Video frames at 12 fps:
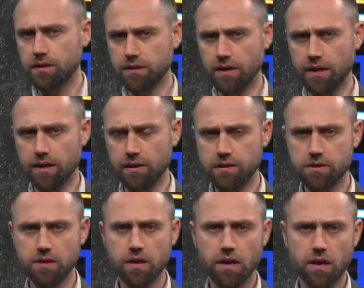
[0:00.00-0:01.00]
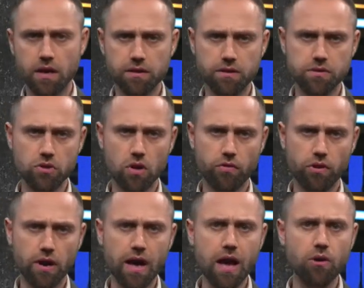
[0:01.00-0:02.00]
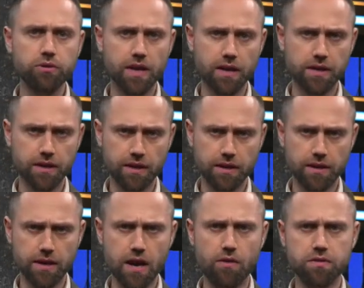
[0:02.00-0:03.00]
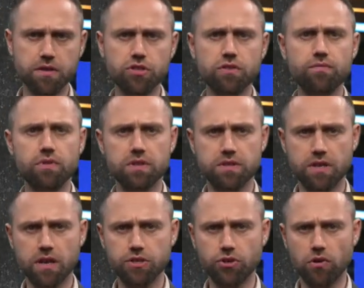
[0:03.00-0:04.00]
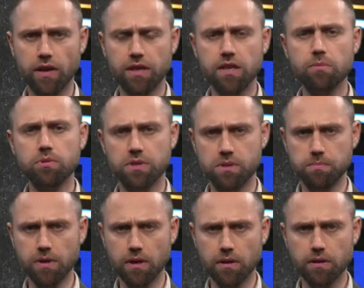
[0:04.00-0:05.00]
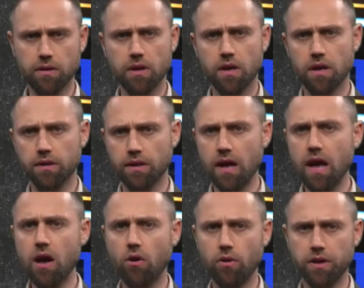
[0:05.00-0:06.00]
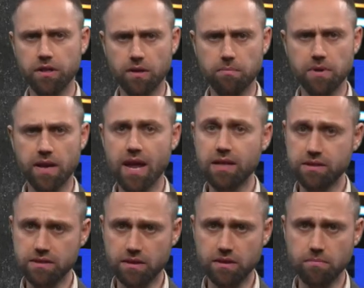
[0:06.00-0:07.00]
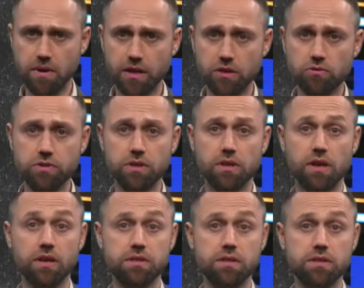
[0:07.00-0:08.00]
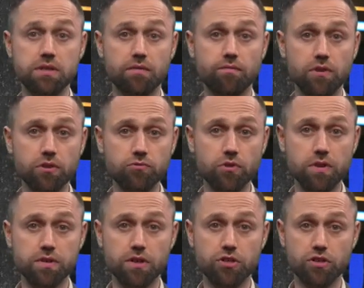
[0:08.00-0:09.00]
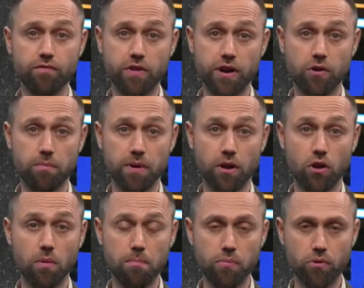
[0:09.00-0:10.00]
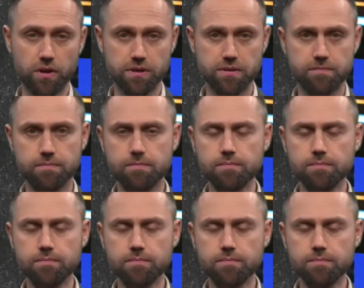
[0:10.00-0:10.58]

details and discover how technically a research infrastructure like EPOS is built and how it can be enhanced by using existing virtual research environment components.